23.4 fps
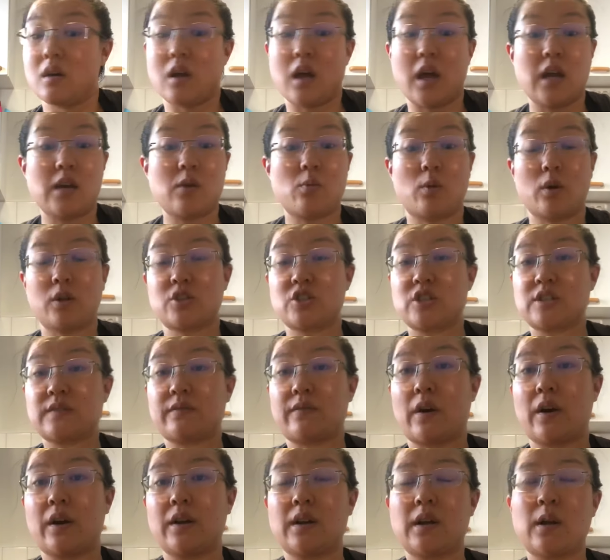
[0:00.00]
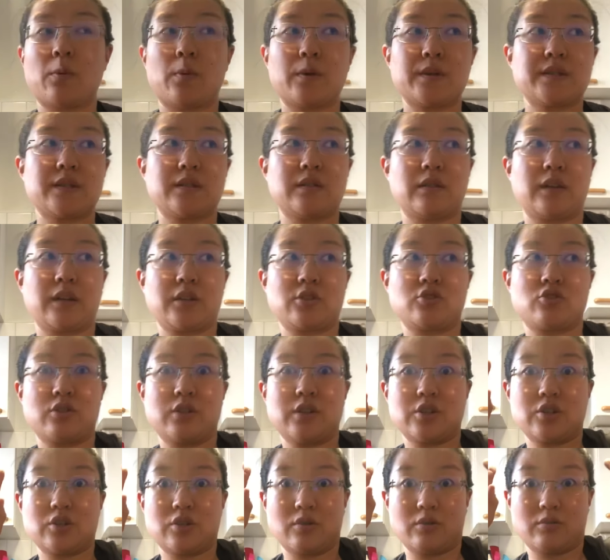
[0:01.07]
And it worked just fine. It wasn't like
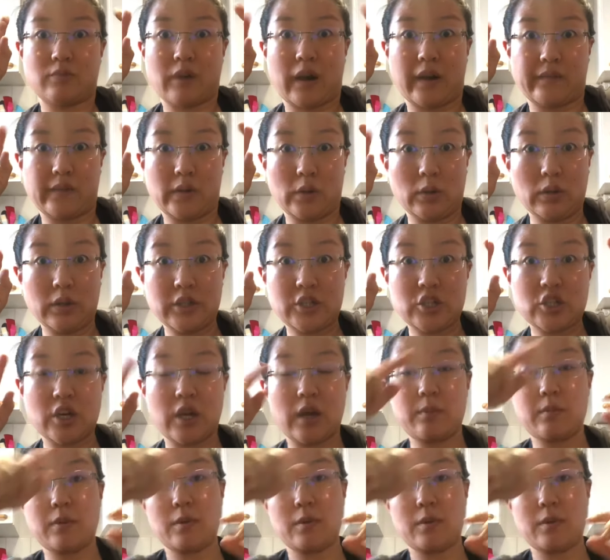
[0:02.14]
traditional ravioli shape,